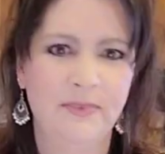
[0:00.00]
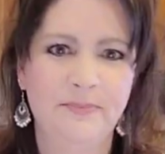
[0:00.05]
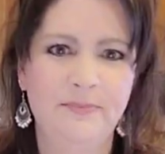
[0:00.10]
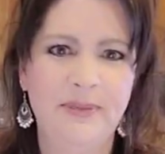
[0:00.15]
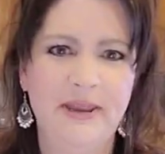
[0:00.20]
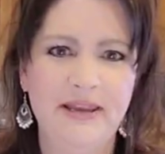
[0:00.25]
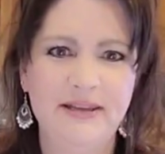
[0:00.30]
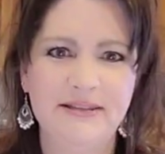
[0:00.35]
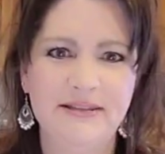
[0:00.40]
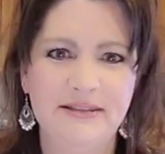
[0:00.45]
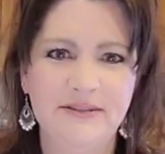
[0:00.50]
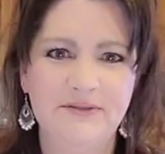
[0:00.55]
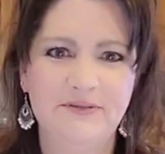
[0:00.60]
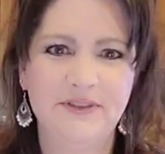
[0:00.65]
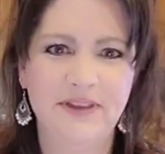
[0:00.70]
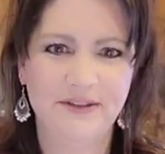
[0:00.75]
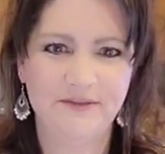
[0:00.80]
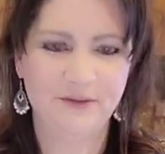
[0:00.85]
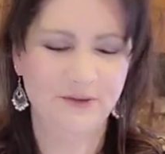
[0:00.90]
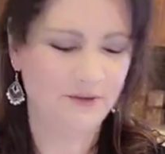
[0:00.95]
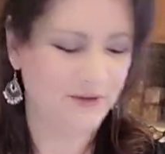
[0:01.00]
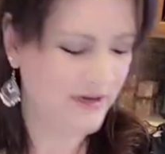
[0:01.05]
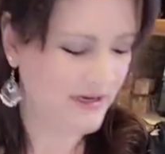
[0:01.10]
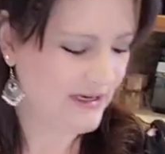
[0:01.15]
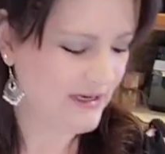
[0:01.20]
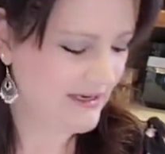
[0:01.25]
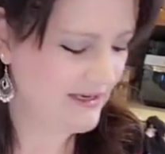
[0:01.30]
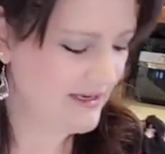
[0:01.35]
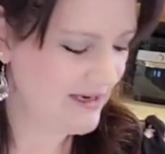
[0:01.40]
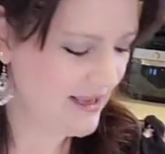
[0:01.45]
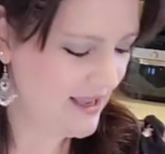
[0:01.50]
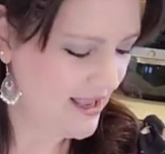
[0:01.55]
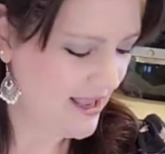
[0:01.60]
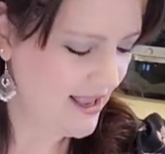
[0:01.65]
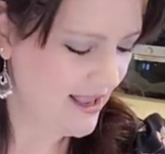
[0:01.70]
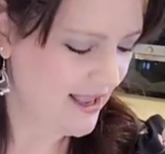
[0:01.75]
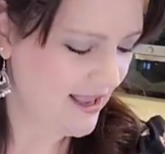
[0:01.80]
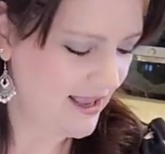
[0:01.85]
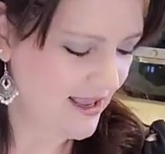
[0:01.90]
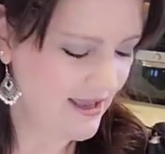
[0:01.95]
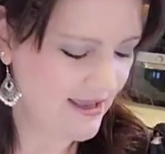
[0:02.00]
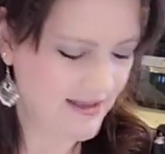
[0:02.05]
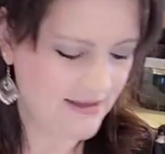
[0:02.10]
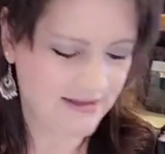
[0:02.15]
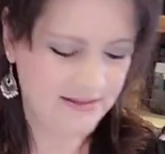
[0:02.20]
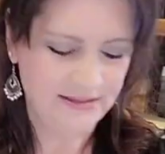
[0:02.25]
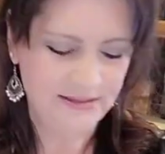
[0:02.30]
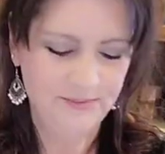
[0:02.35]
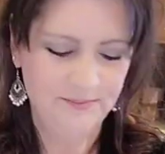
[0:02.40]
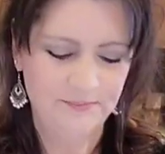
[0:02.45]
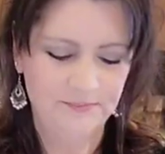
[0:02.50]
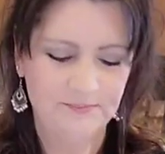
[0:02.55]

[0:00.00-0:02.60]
base flavoring in, and